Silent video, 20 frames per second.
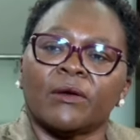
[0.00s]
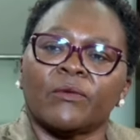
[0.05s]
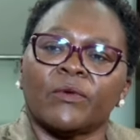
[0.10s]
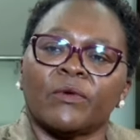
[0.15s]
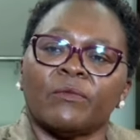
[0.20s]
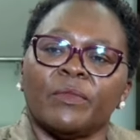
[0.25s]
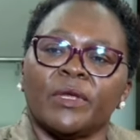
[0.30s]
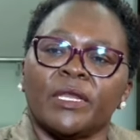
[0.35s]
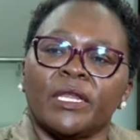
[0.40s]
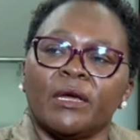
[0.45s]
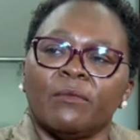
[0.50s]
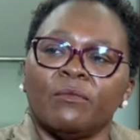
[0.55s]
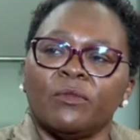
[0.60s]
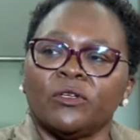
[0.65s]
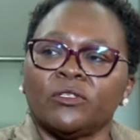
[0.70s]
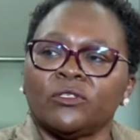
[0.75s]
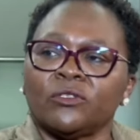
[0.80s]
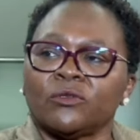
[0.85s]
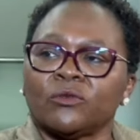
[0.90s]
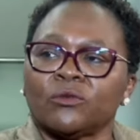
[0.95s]
we've been
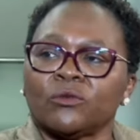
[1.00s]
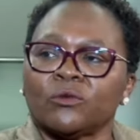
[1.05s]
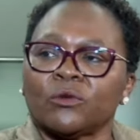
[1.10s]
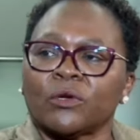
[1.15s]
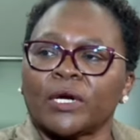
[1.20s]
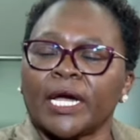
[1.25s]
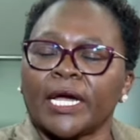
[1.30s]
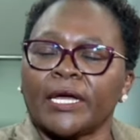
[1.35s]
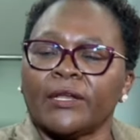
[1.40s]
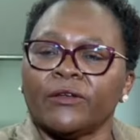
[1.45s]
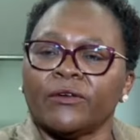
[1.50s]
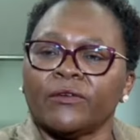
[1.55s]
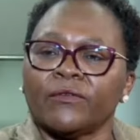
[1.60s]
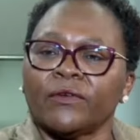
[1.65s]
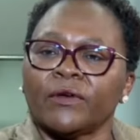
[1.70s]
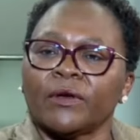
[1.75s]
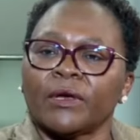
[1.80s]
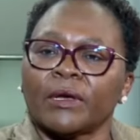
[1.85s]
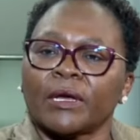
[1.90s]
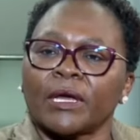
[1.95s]
able to kind
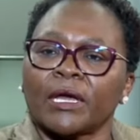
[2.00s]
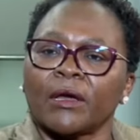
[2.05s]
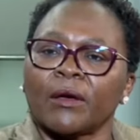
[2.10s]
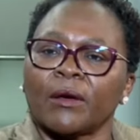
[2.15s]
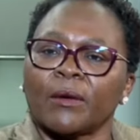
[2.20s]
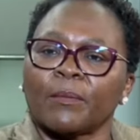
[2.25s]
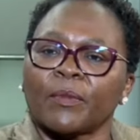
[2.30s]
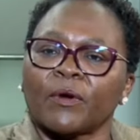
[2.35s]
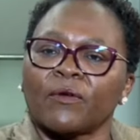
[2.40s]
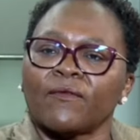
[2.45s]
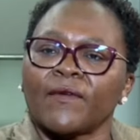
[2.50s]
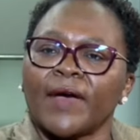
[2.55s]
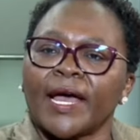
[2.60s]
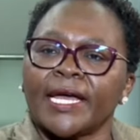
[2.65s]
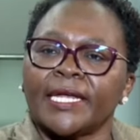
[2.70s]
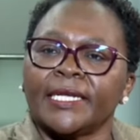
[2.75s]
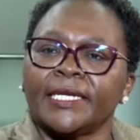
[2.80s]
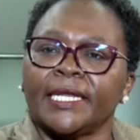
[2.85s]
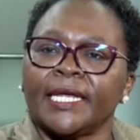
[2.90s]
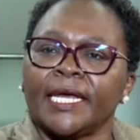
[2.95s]
of
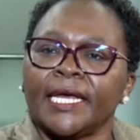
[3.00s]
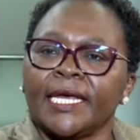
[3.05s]
provide